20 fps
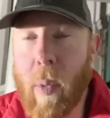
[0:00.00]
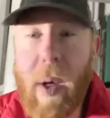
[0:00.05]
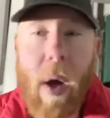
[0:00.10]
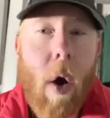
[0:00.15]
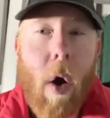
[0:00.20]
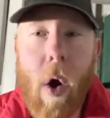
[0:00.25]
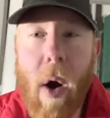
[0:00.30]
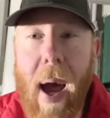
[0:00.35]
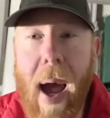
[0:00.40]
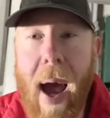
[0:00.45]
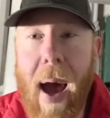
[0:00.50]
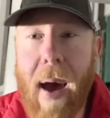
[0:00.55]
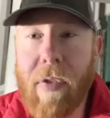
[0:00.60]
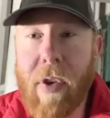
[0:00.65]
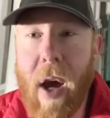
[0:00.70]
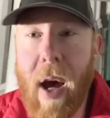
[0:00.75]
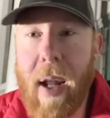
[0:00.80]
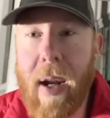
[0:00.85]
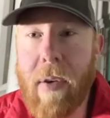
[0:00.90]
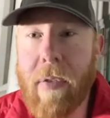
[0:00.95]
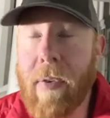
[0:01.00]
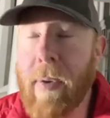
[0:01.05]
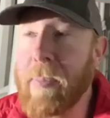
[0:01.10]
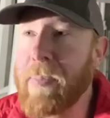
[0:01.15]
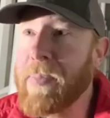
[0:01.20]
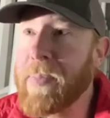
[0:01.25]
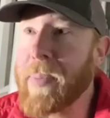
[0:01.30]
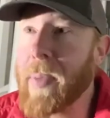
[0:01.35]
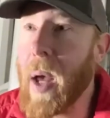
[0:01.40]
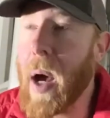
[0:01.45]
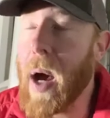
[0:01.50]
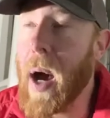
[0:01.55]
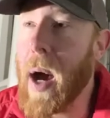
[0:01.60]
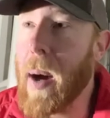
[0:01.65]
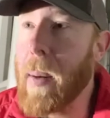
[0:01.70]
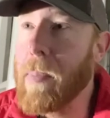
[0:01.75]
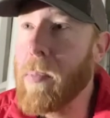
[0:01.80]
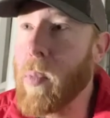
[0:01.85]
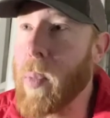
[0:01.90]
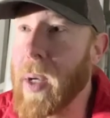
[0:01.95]
We all have we
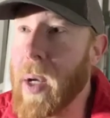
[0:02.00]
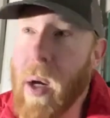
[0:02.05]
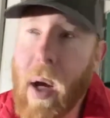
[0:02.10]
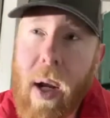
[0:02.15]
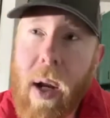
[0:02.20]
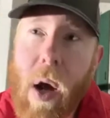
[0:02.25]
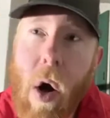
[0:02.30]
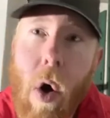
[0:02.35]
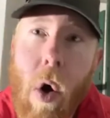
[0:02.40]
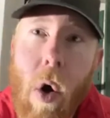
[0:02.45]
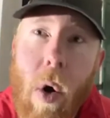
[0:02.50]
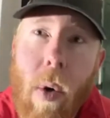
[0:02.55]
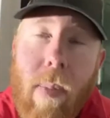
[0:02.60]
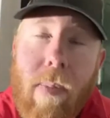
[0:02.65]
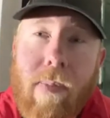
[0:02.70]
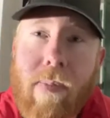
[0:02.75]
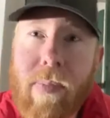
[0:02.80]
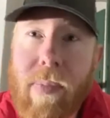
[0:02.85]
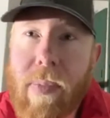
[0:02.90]
kind of all